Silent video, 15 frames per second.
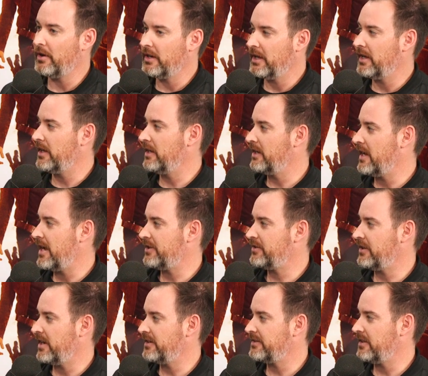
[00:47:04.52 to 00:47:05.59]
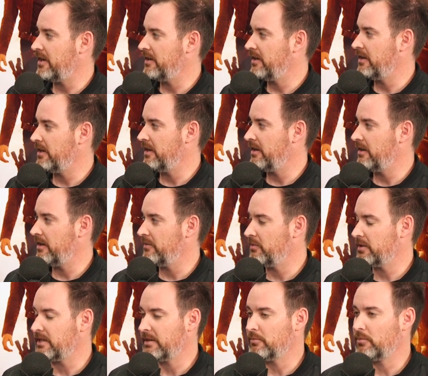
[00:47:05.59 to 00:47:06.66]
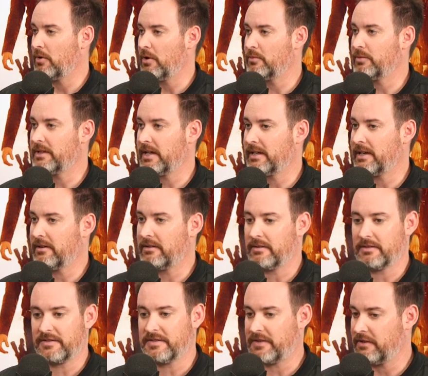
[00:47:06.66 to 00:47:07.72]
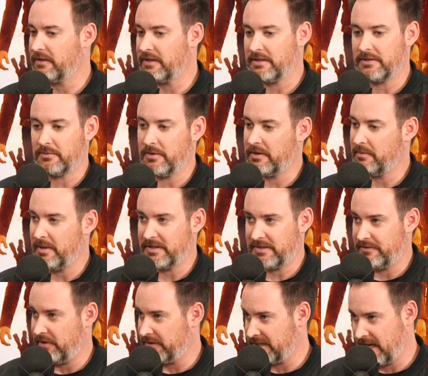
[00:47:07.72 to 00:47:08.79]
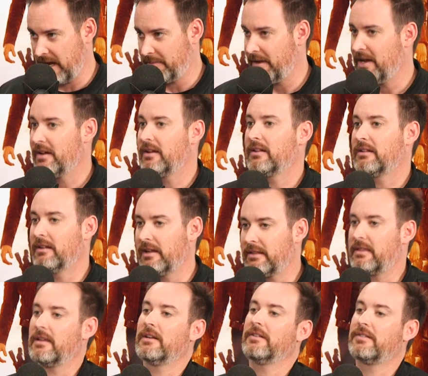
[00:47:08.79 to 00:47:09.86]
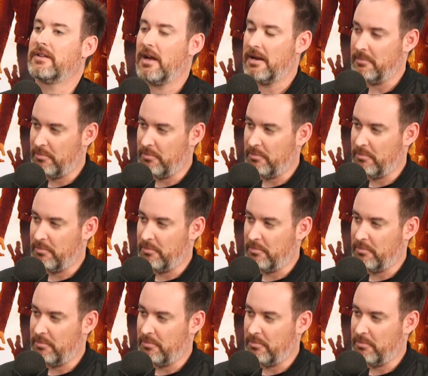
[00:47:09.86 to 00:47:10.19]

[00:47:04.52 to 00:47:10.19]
and Ashley Eckstein and what they wrote with that character just turned it into one of the best of all time. Yeah. Let things kind